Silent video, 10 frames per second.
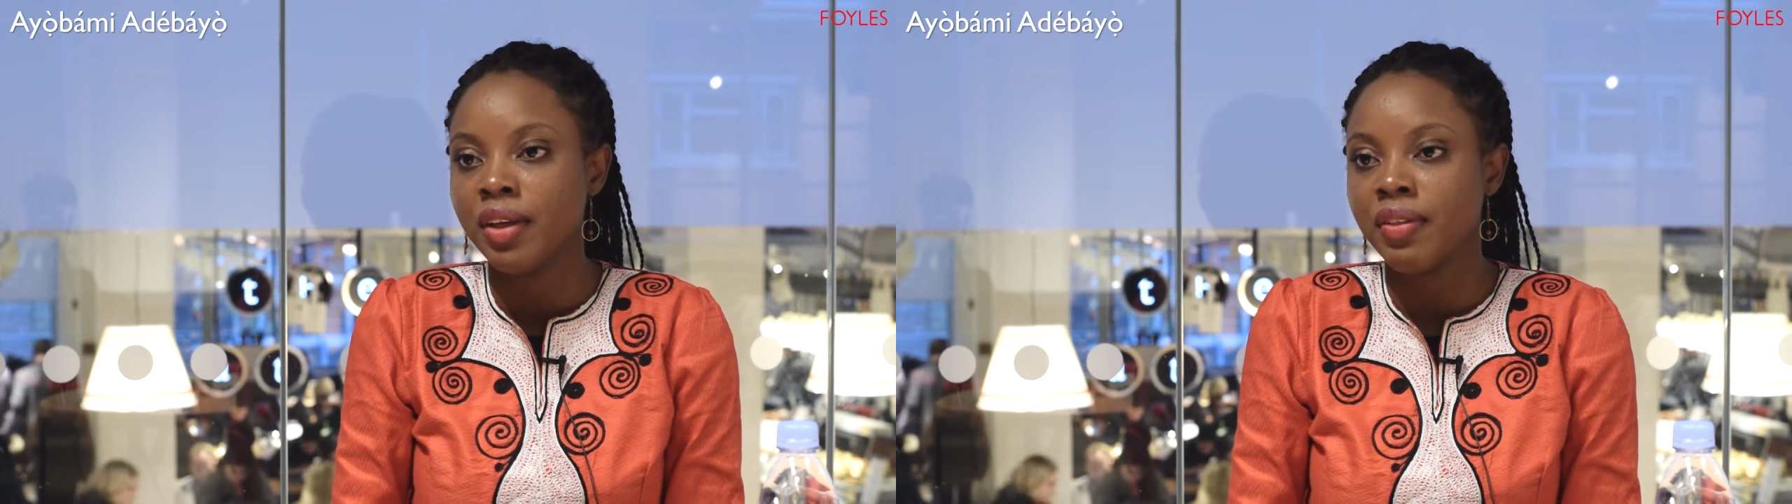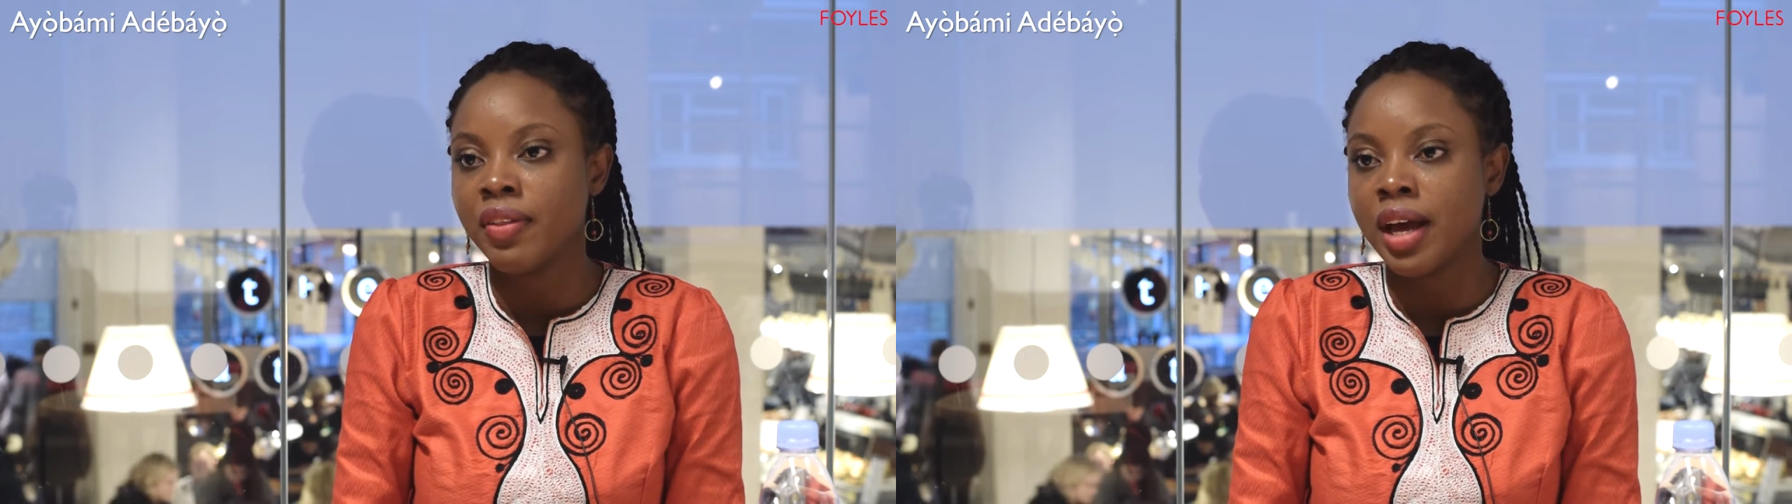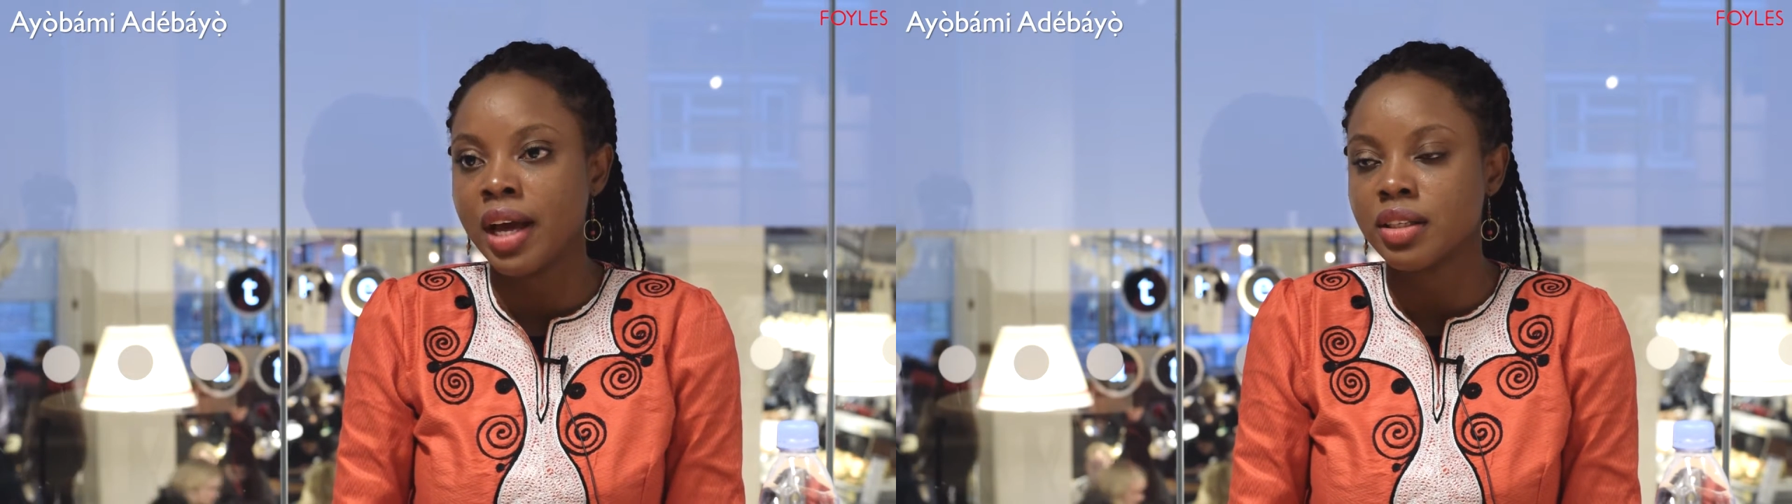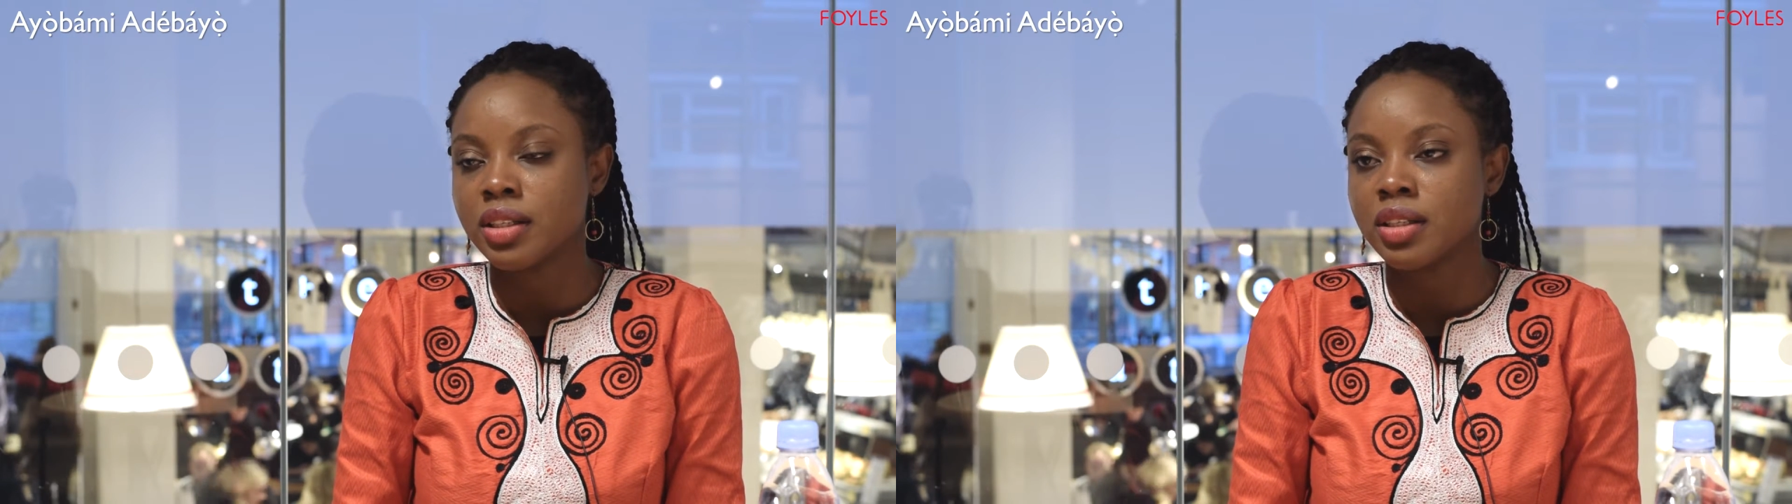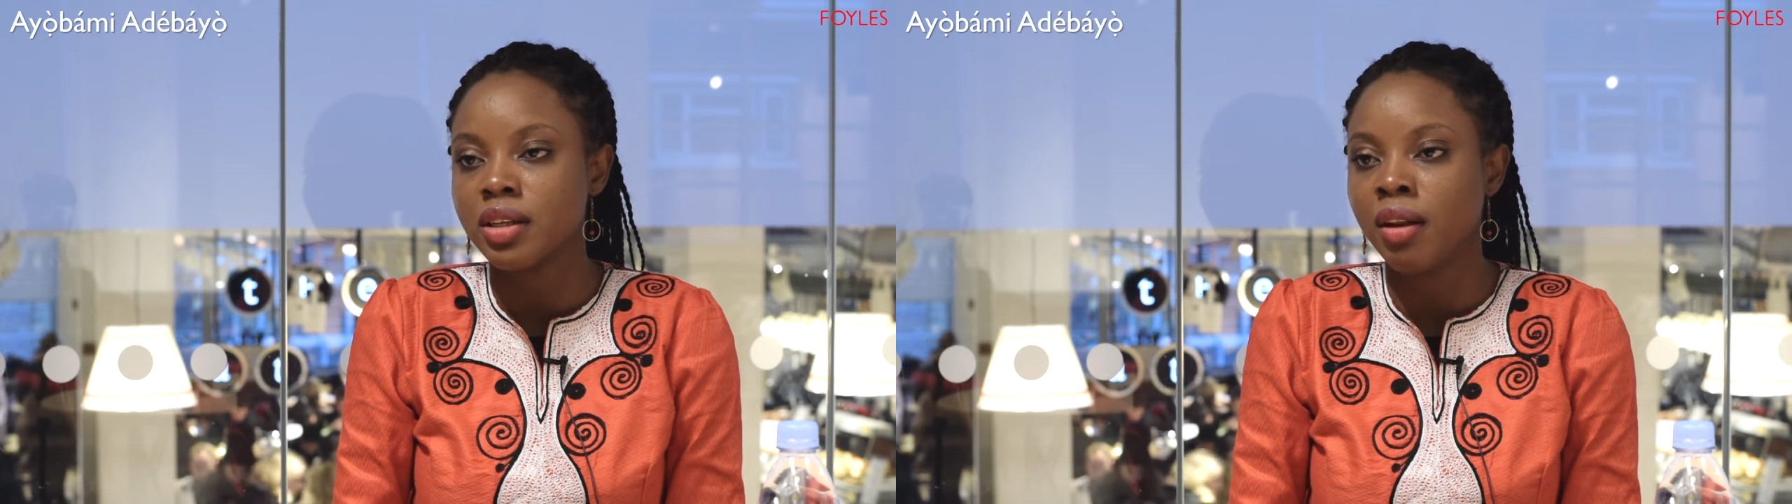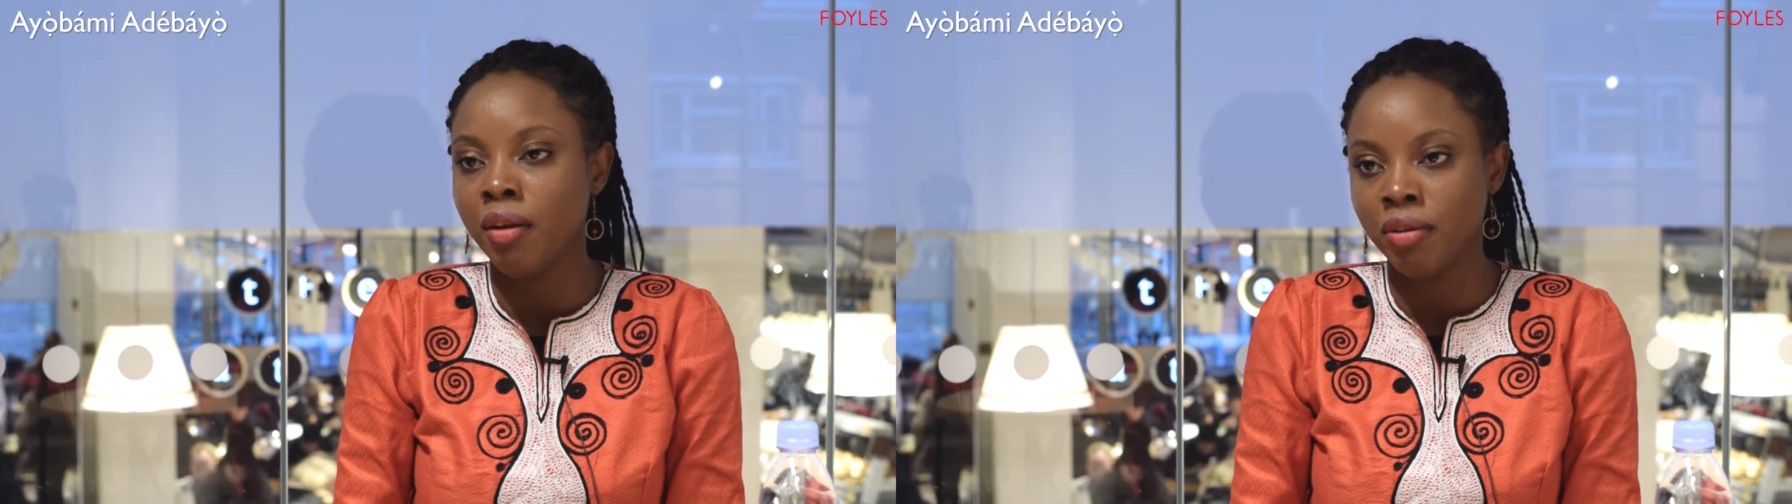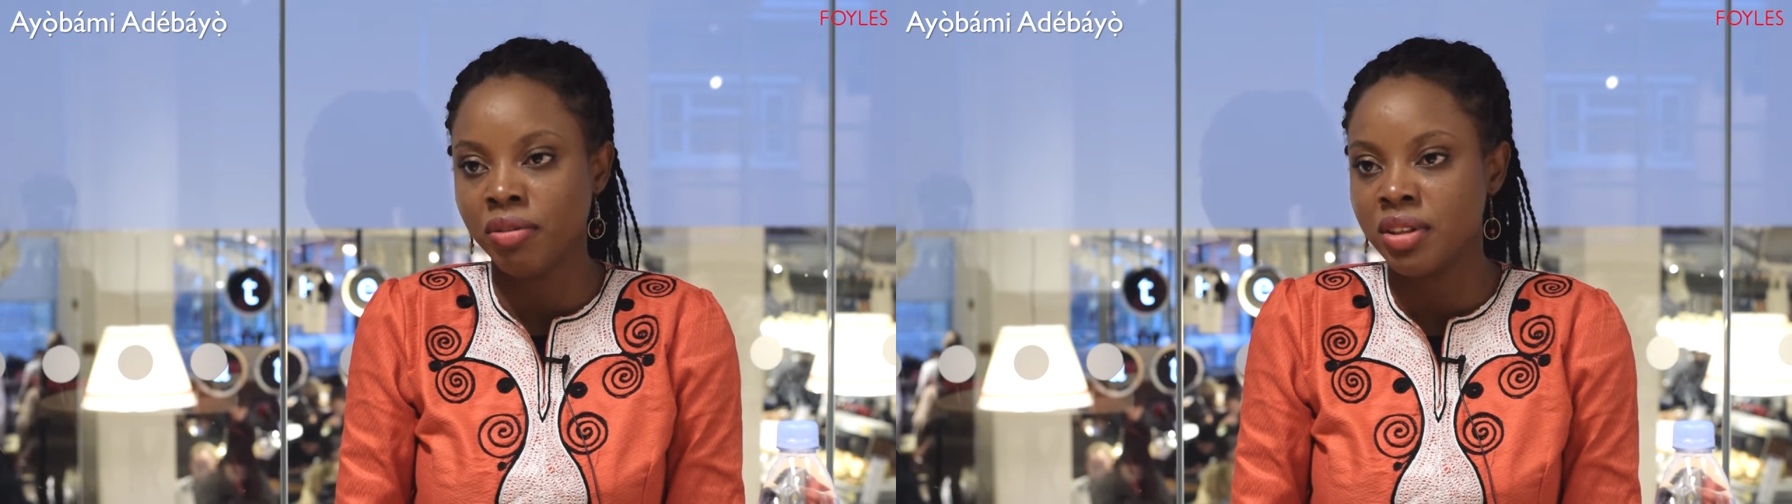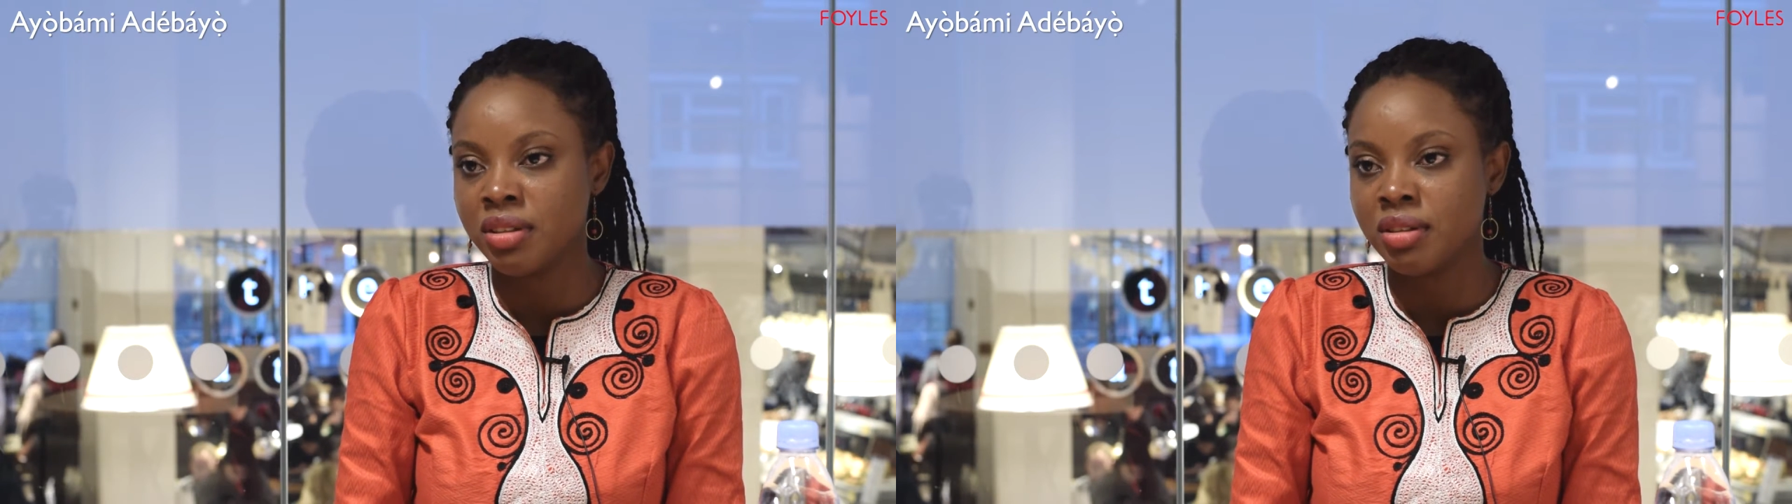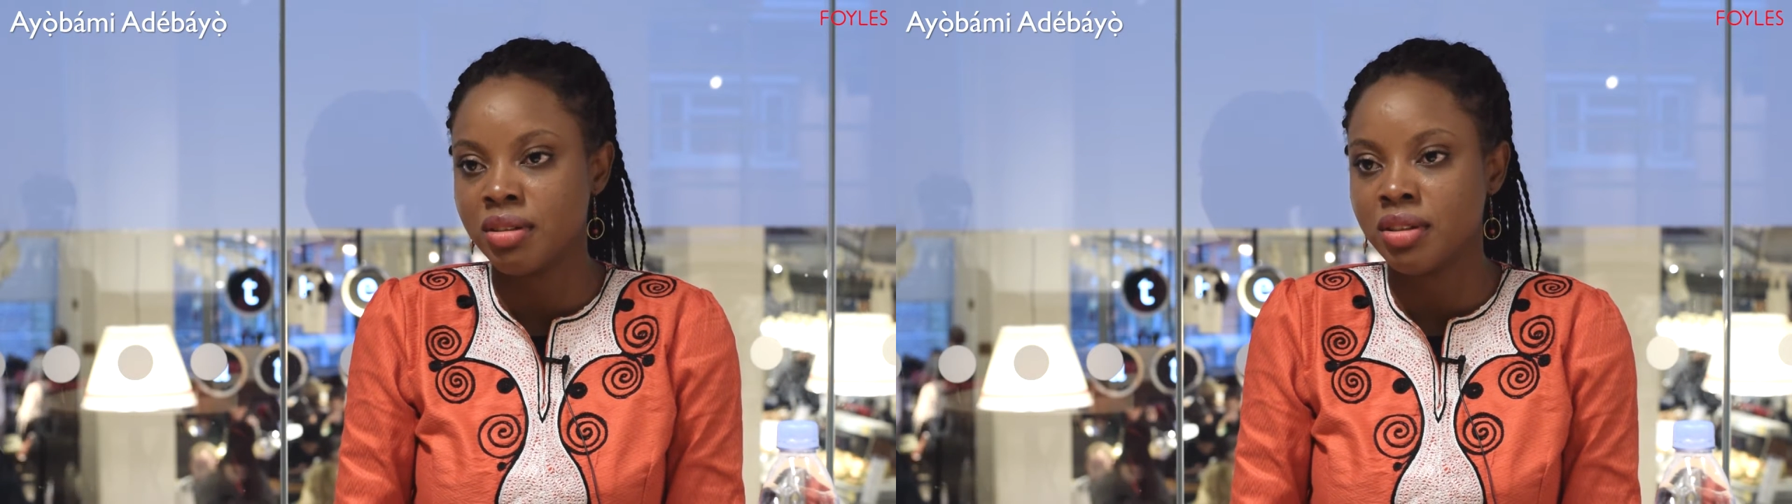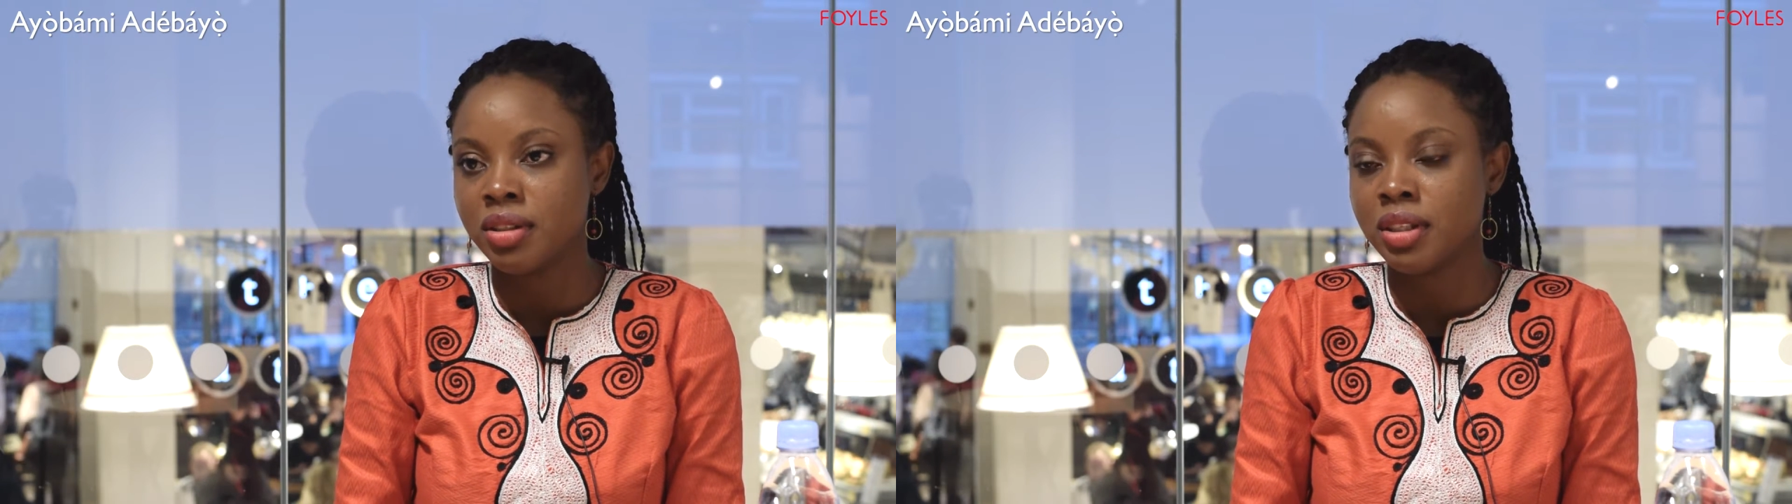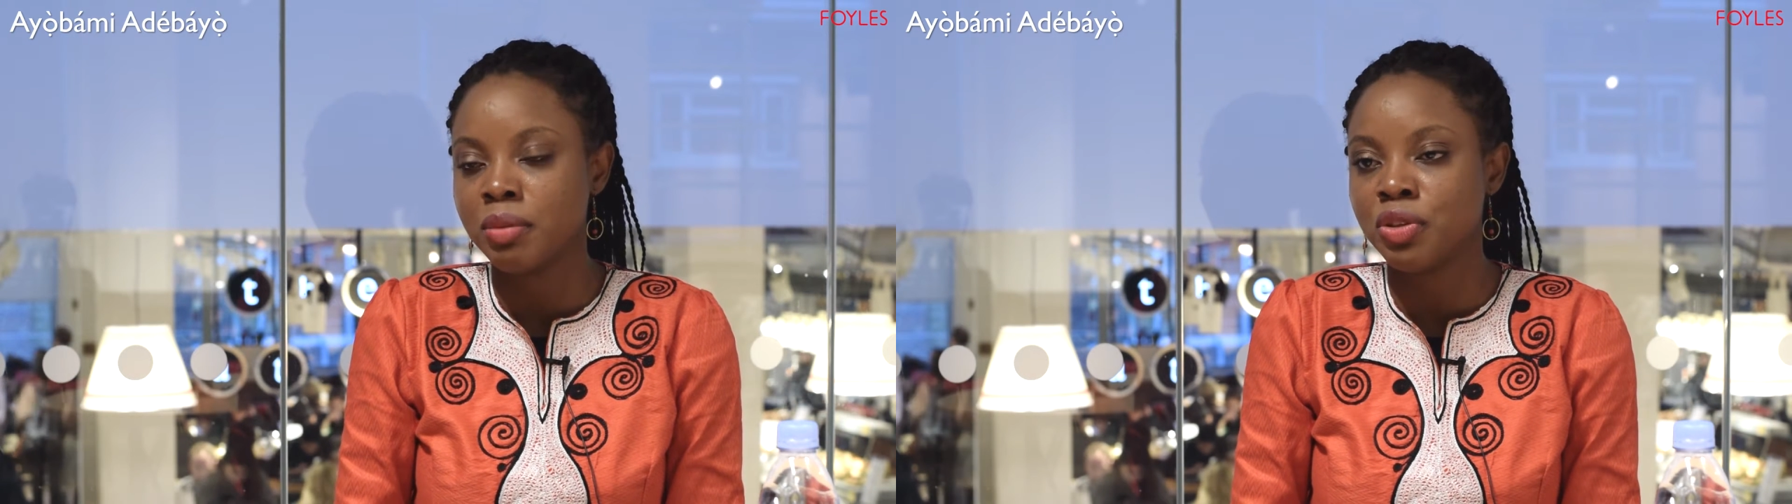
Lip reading: that love doesn't seem